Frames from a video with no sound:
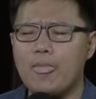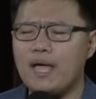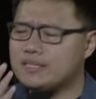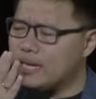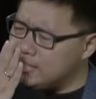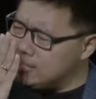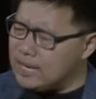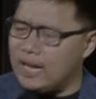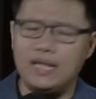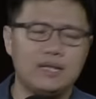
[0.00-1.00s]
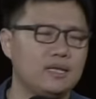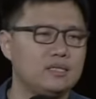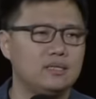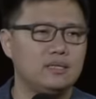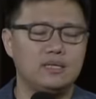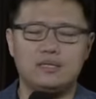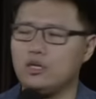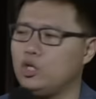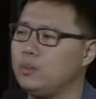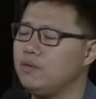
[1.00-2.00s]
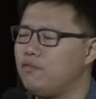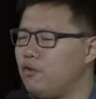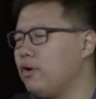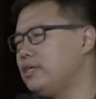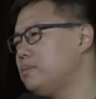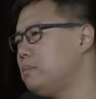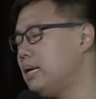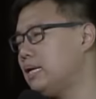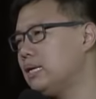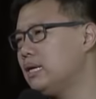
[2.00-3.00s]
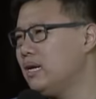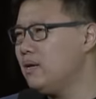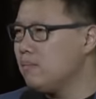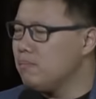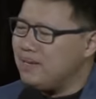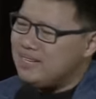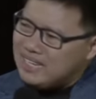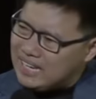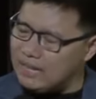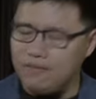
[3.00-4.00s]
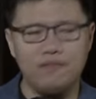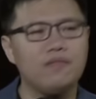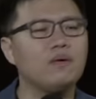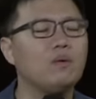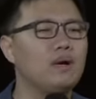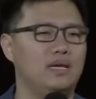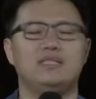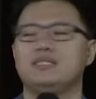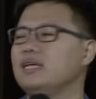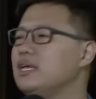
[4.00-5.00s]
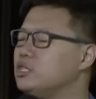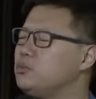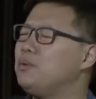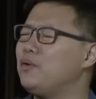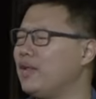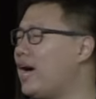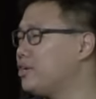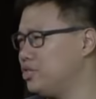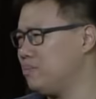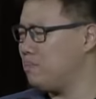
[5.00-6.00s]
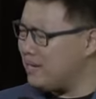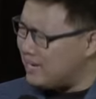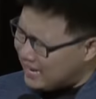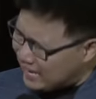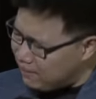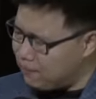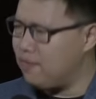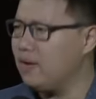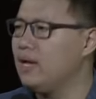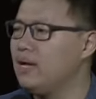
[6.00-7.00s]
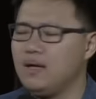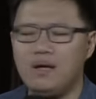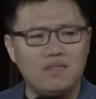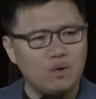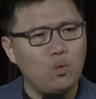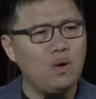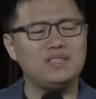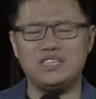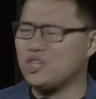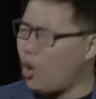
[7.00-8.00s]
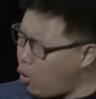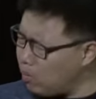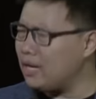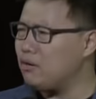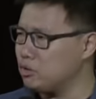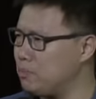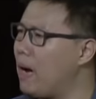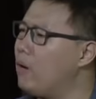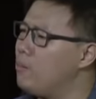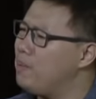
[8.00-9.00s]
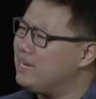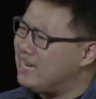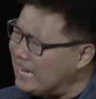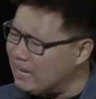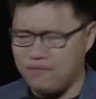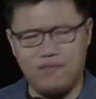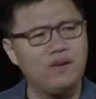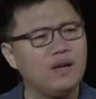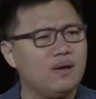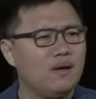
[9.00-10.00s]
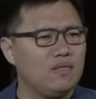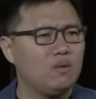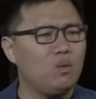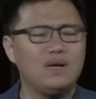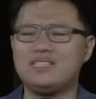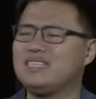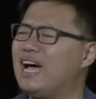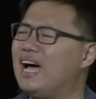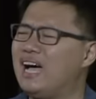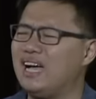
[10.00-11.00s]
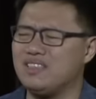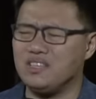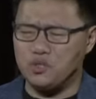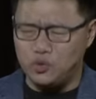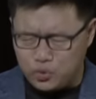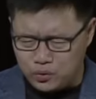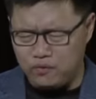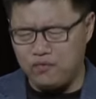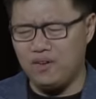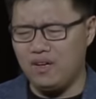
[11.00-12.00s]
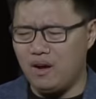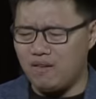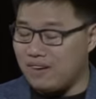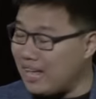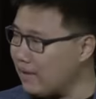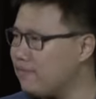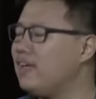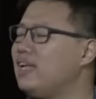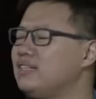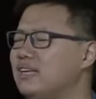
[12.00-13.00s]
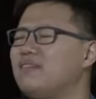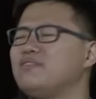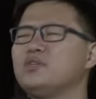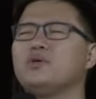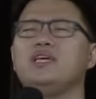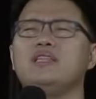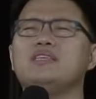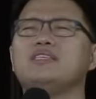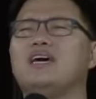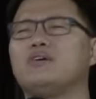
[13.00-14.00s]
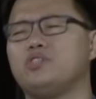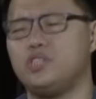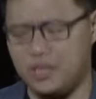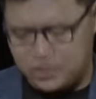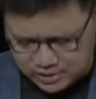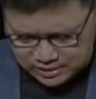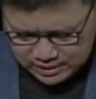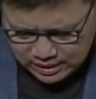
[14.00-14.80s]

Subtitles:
As I say it, it's a human voice, but beneath the words is spirit unction. Beneath the words is Holy Ghost power. Beneath the words are the truth of life and death. So hear this now, church. It's